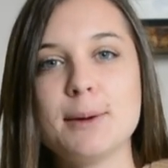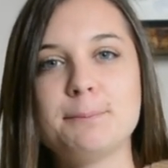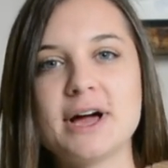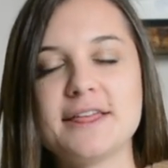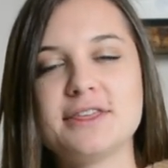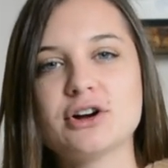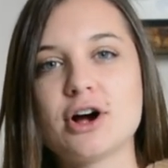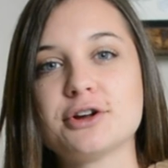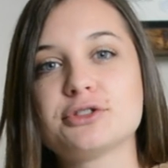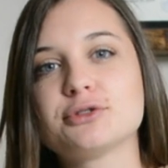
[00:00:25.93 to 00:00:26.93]
But there
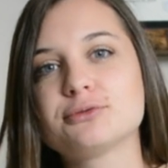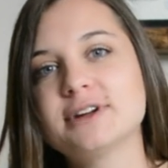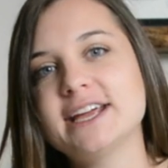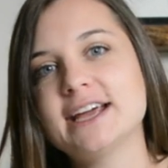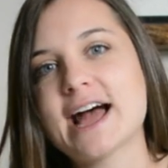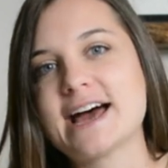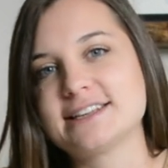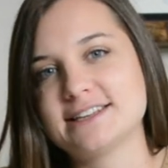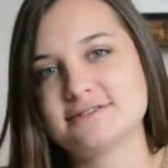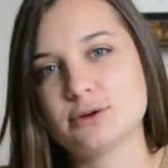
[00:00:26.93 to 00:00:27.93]
are three
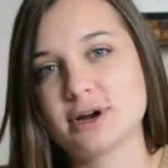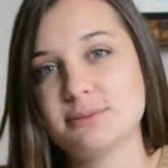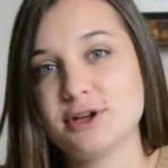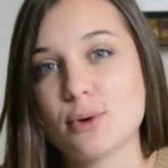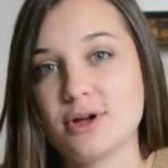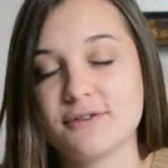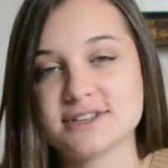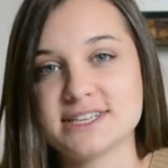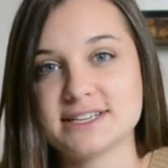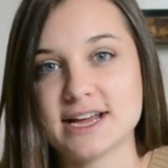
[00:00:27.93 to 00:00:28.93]
additives that we're going to be going over
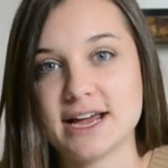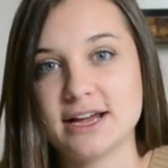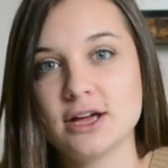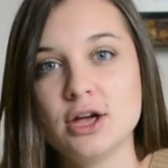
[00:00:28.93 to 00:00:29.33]
today: